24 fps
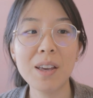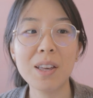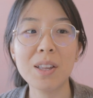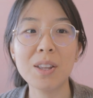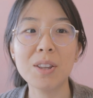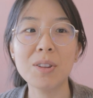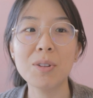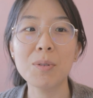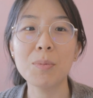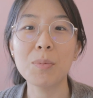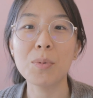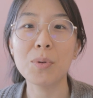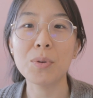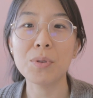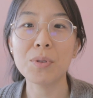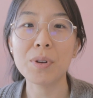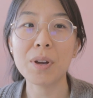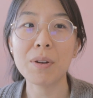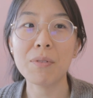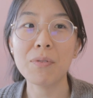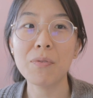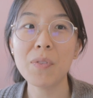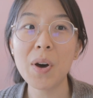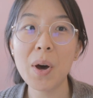And the more you
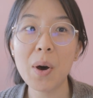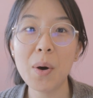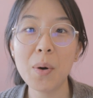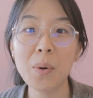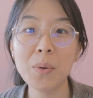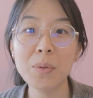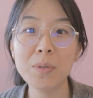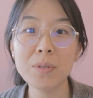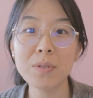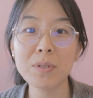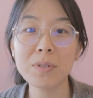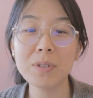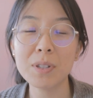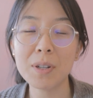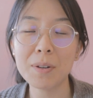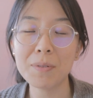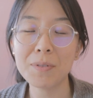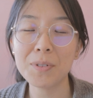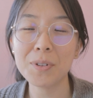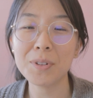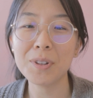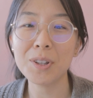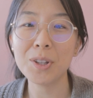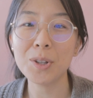get found,
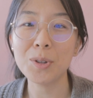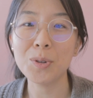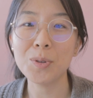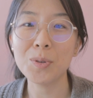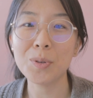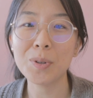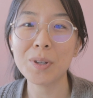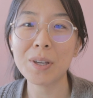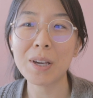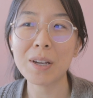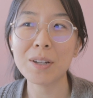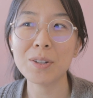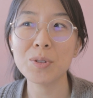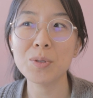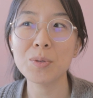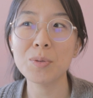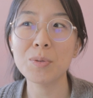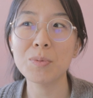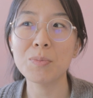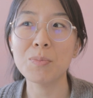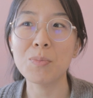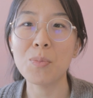definitely you get